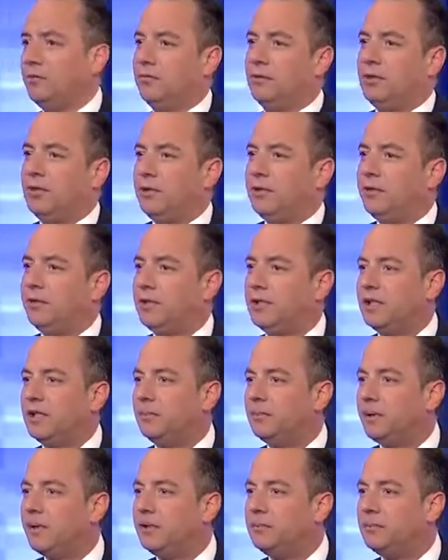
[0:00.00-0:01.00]
uh, the
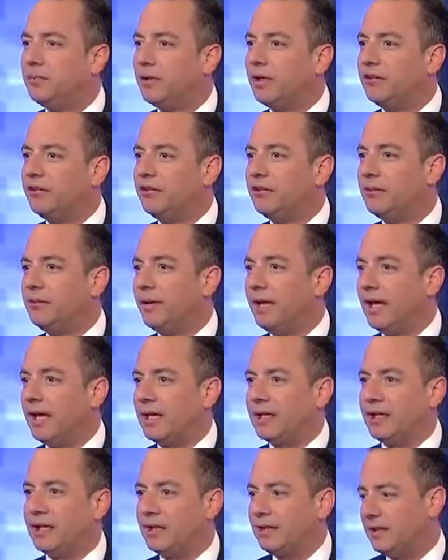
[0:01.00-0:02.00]
campaign brushed them
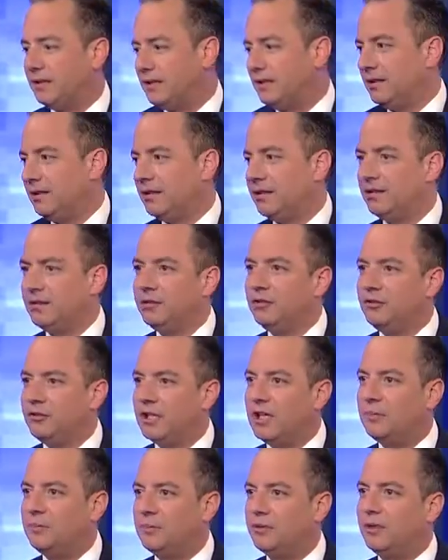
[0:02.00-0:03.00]
back, and I think they did a good
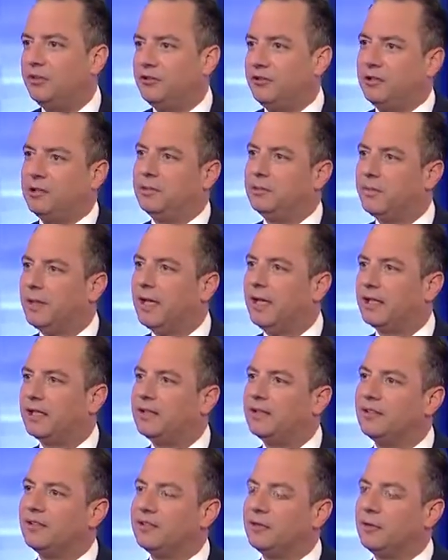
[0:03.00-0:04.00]
job brushing them
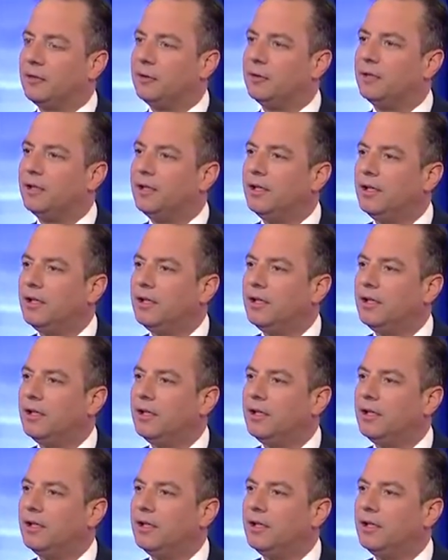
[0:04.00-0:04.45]
back. And so,